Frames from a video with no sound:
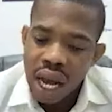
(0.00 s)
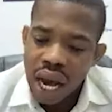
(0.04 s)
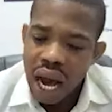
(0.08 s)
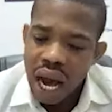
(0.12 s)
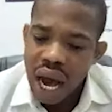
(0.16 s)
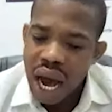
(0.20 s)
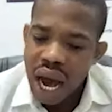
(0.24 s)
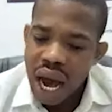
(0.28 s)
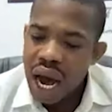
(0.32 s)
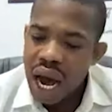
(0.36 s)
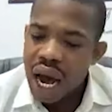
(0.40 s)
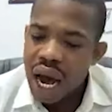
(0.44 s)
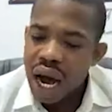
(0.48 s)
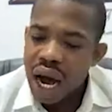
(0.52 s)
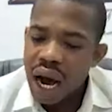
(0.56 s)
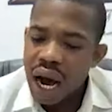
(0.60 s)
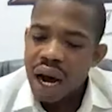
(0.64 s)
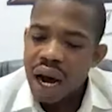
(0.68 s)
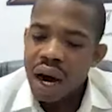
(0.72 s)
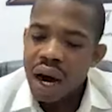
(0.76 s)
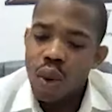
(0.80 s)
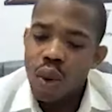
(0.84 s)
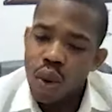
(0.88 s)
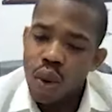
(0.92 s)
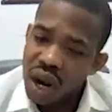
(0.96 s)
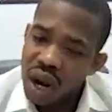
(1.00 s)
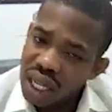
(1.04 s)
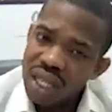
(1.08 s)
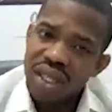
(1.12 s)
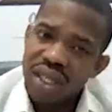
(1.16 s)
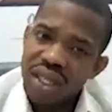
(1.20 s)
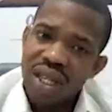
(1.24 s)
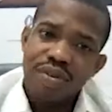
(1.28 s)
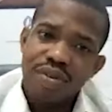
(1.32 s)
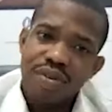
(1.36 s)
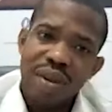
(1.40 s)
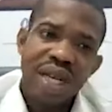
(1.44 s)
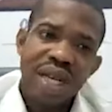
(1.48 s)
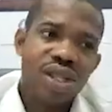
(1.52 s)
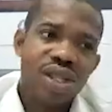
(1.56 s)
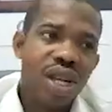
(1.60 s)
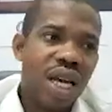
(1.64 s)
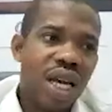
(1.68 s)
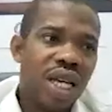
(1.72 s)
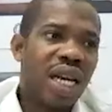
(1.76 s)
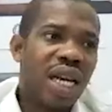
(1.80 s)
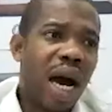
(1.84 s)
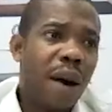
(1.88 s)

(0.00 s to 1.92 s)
What is the message?